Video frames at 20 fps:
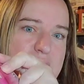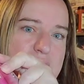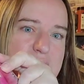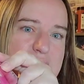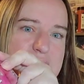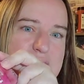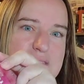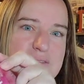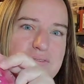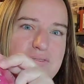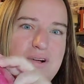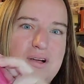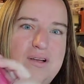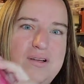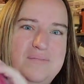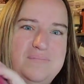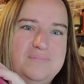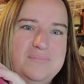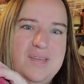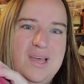It's
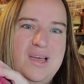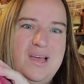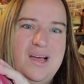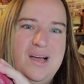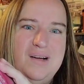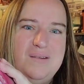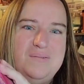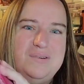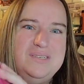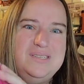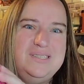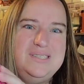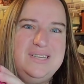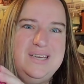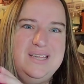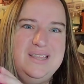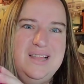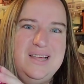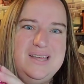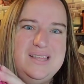from, I want to
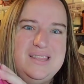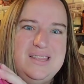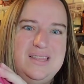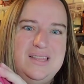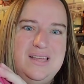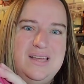say like